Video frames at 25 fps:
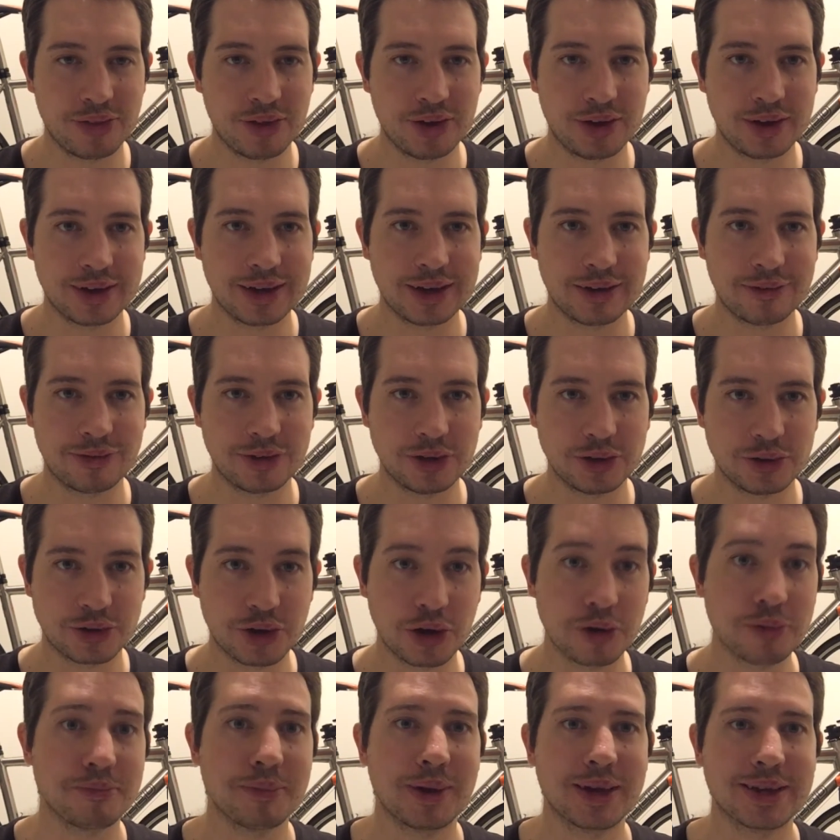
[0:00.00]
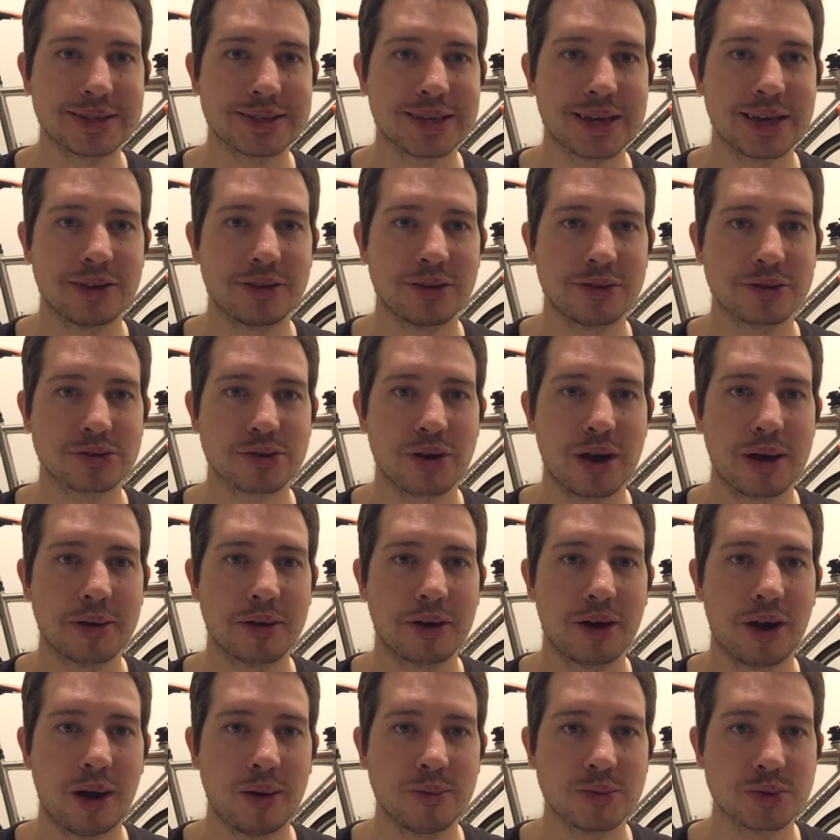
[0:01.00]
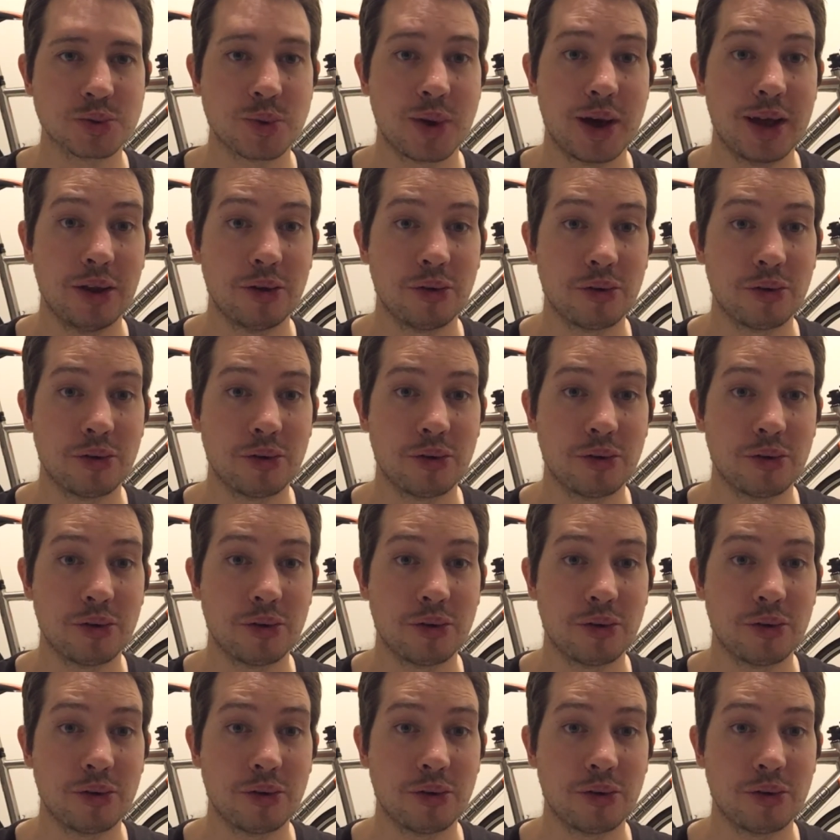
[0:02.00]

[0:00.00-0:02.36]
that if you don't maintain those crank arms well,